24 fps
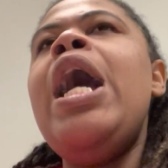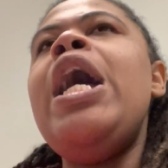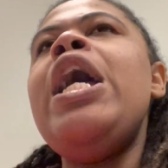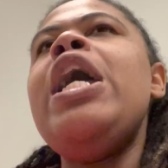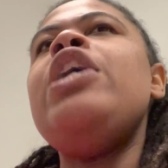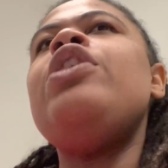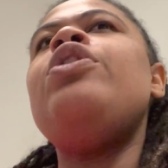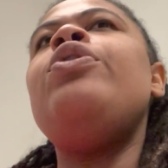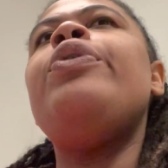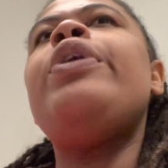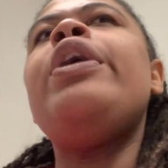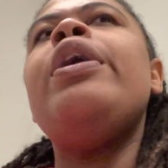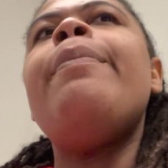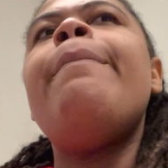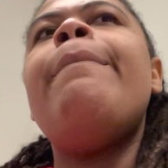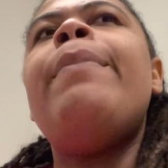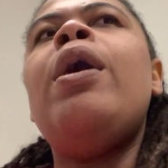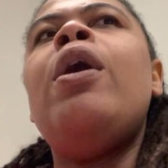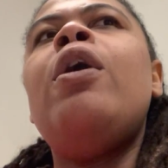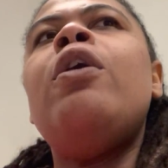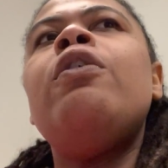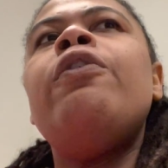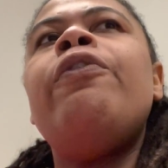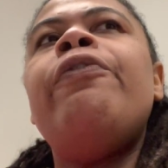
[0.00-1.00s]
and you can
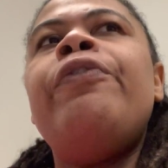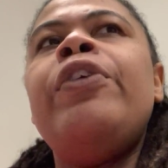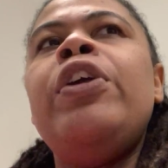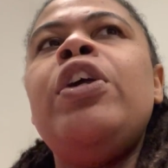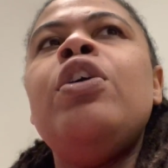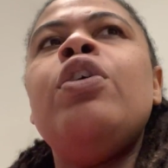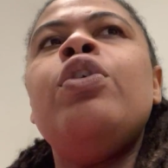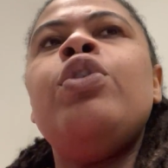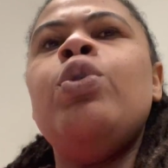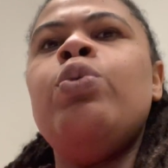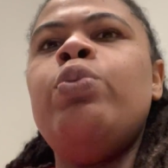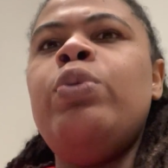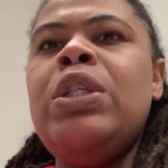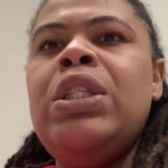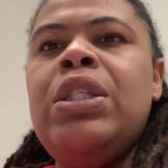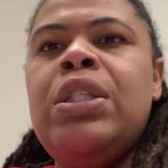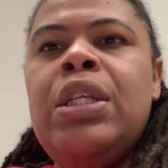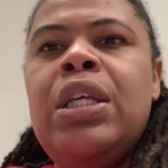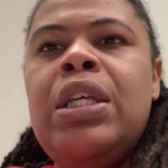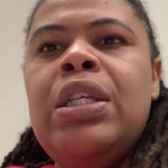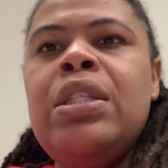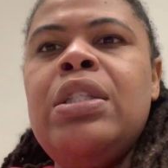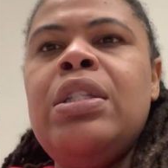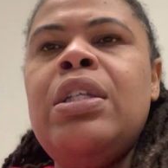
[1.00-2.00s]
both feel the
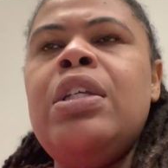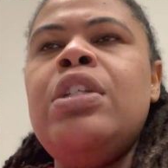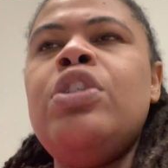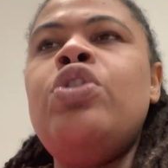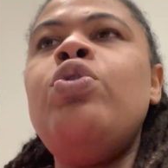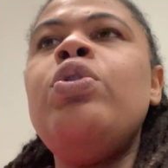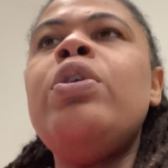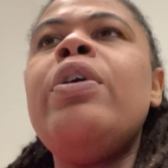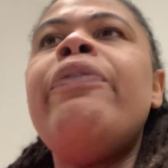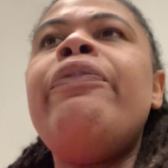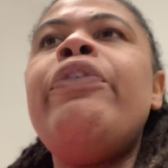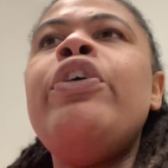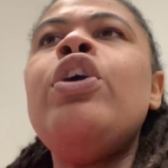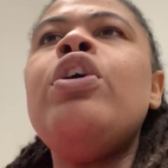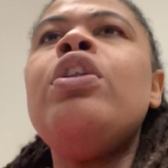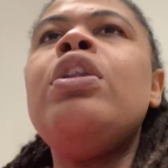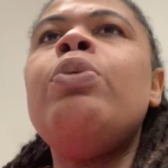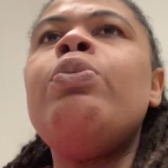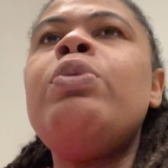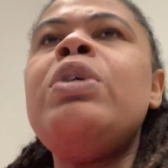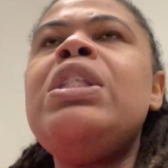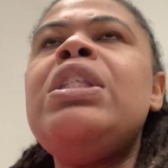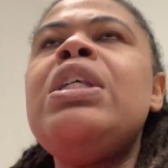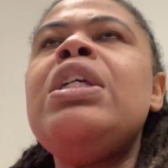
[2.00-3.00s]
resistance. You can feel
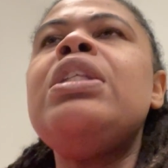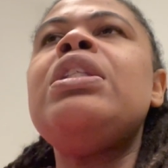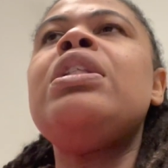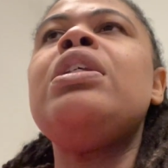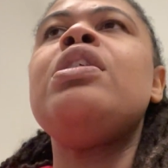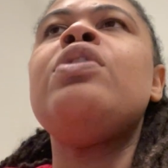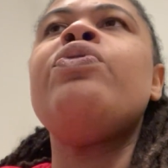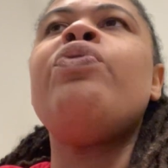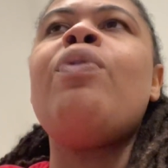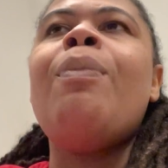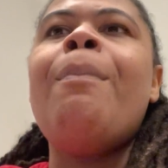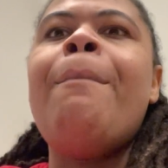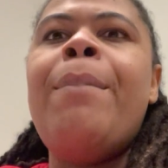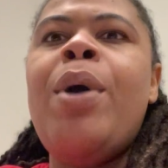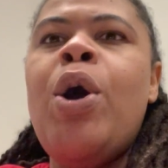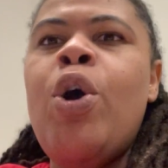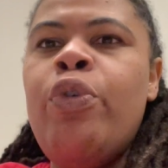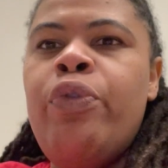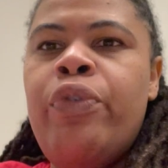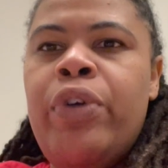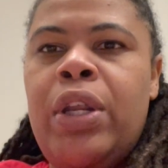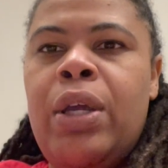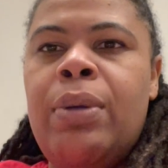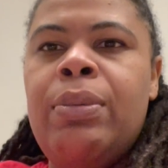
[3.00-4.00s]
the resistance from
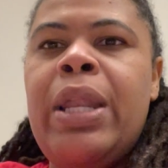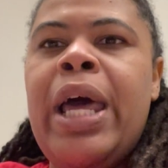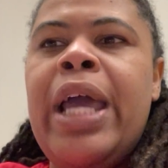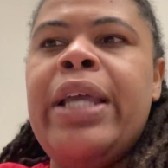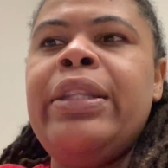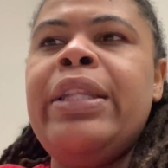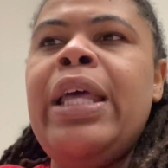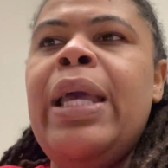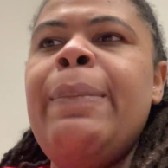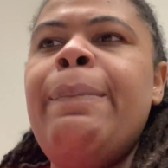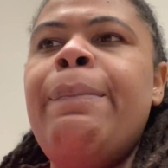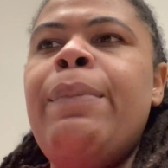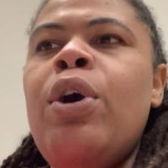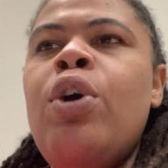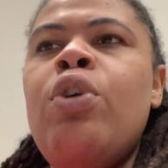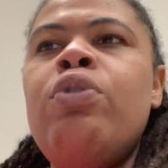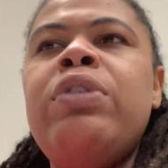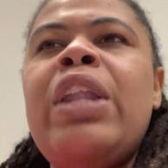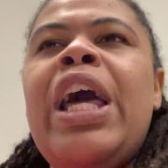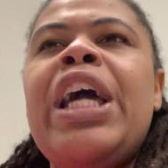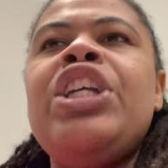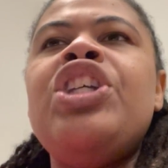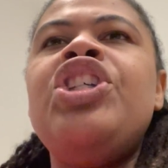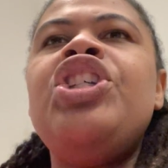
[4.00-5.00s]
both of them. Like, they both,
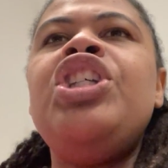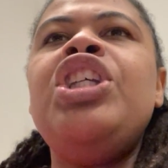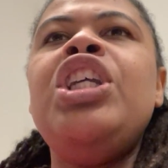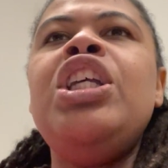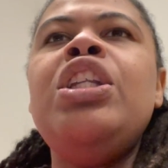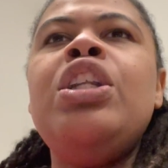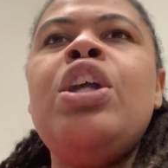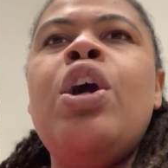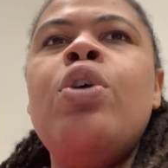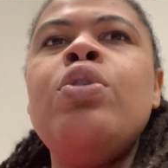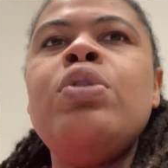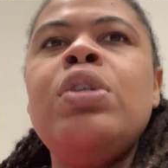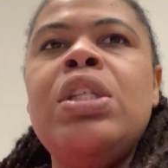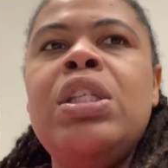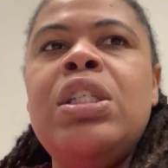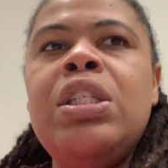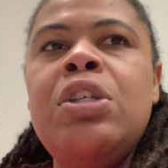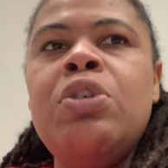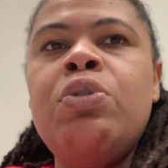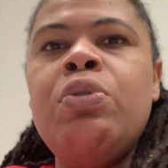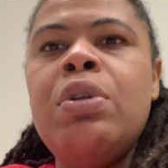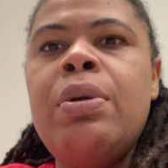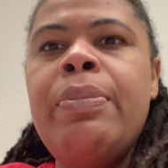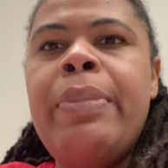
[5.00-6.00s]
like, she knows a
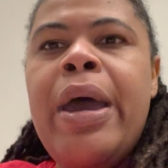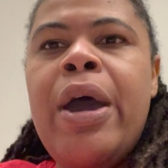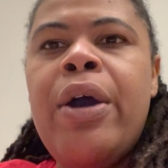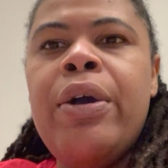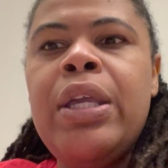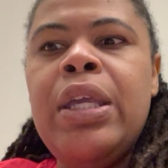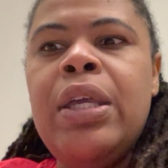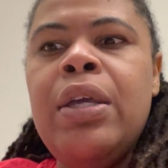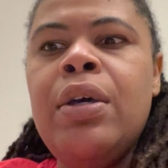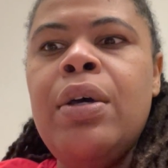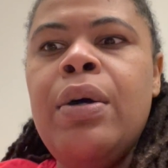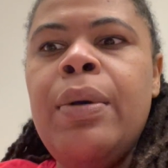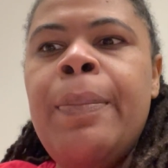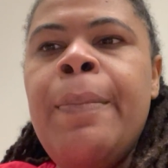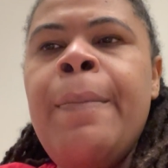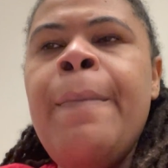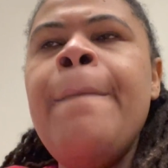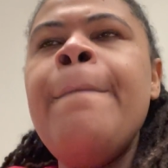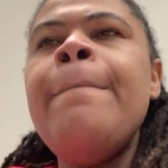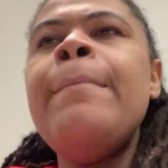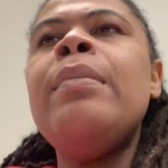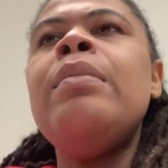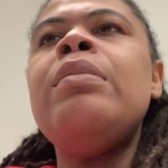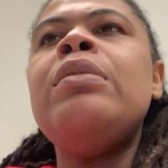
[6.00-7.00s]
secret about him.
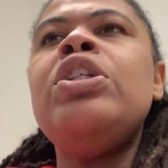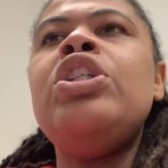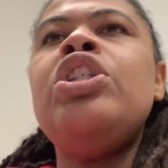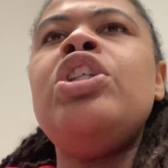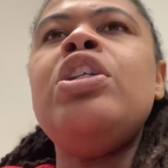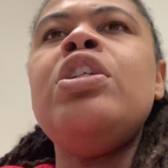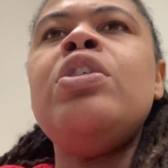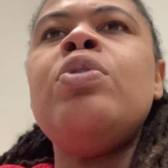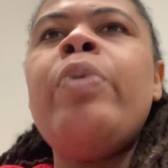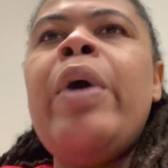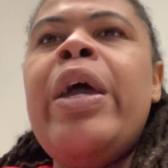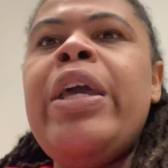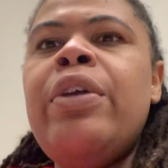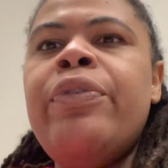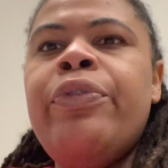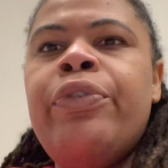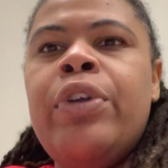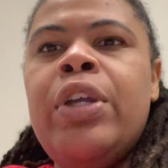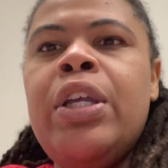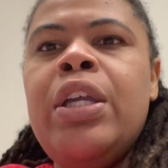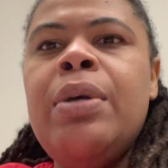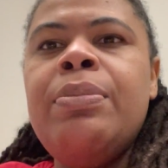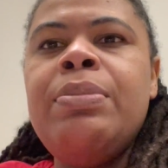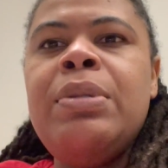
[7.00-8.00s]
She's waiting
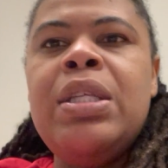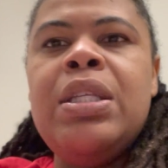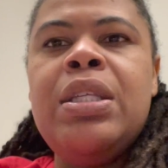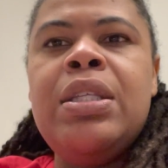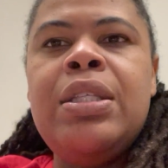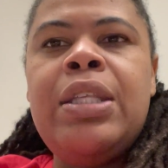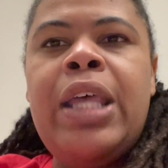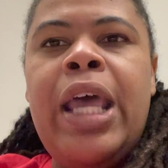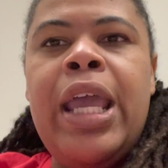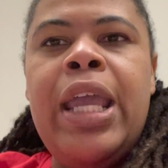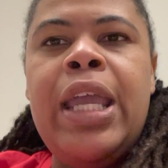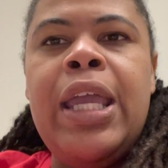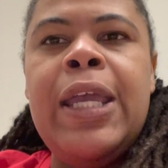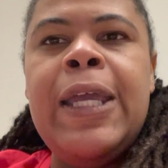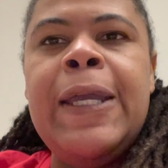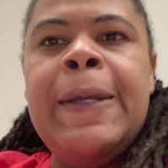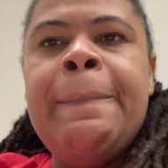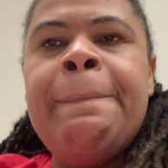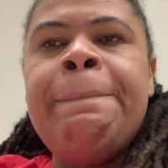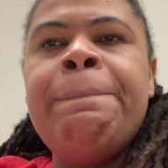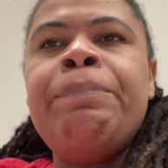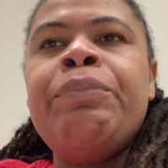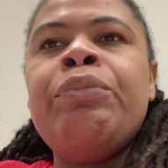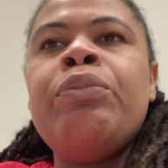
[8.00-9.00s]
for him to say it.
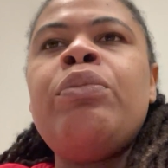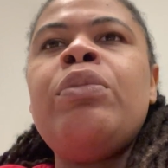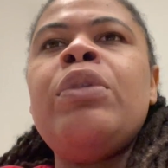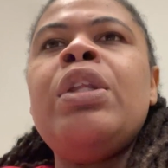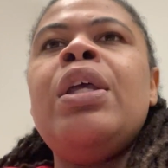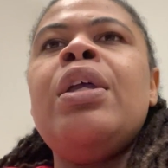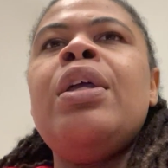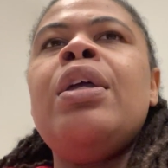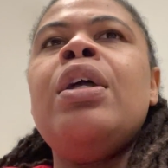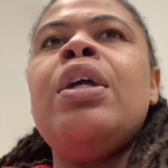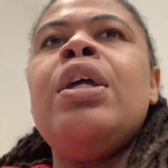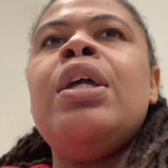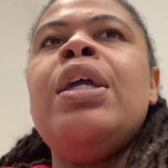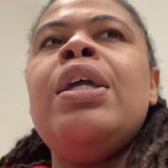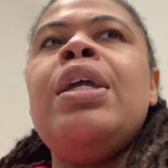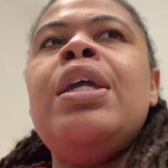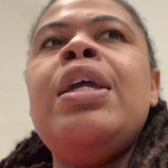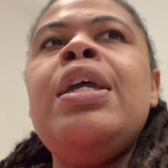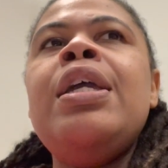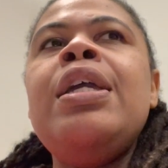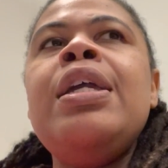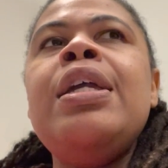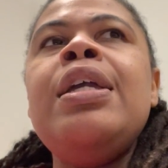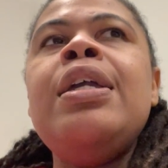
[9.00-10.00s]

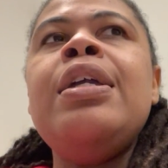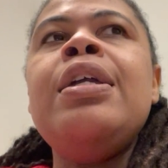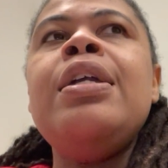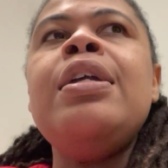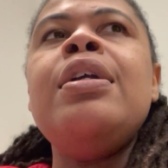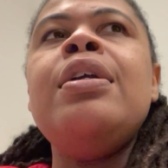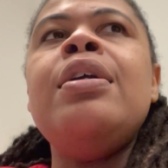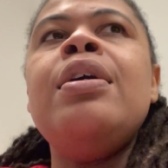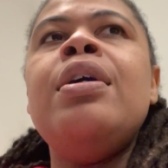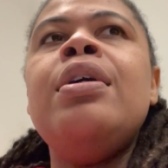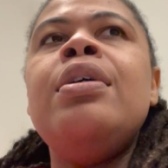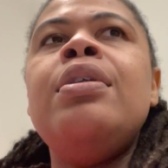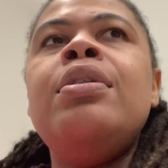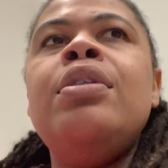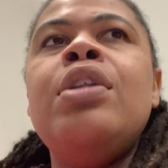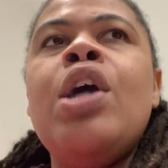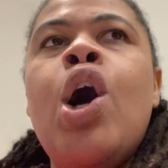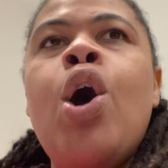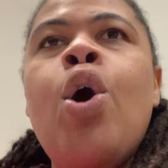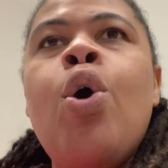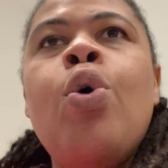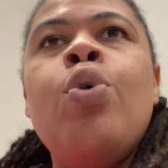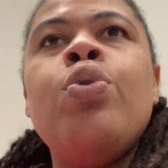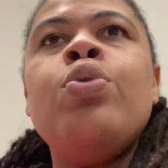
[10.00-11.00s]
He
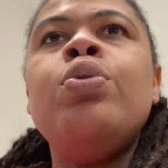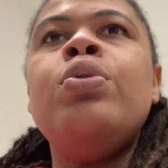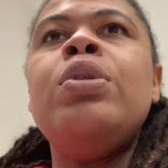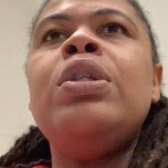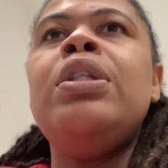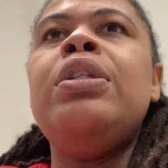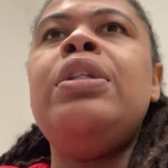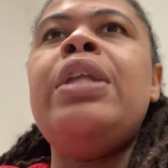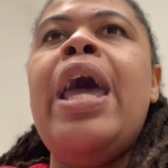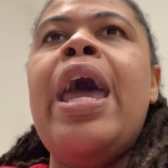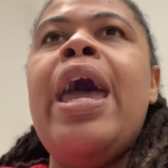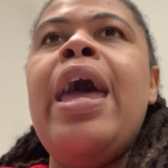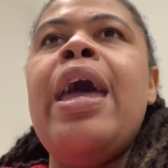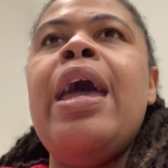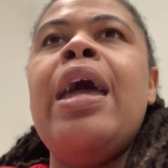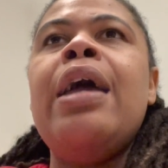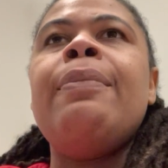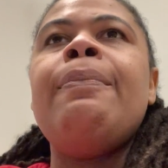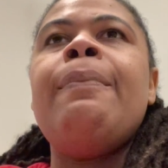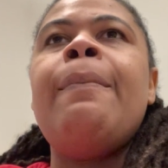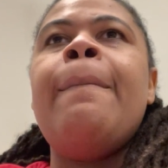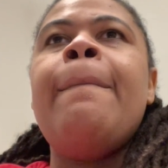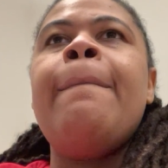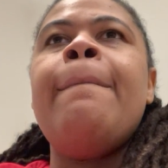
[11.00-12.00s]
knows
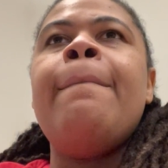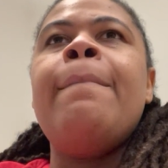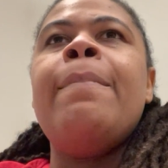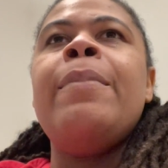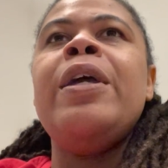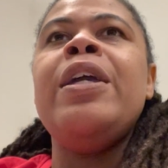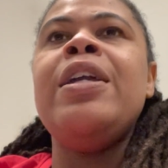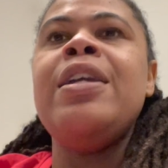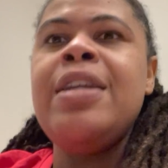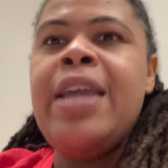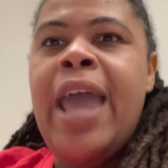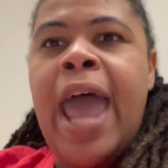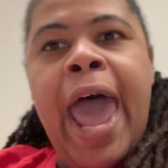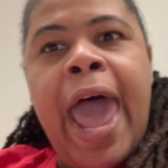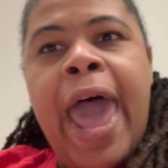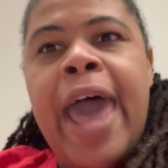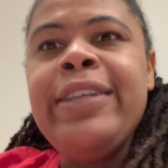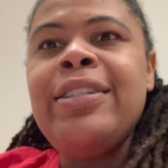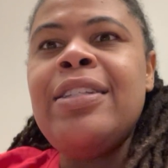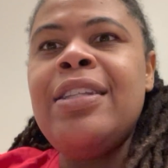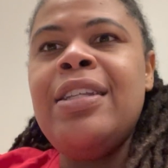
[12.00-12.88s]
that he has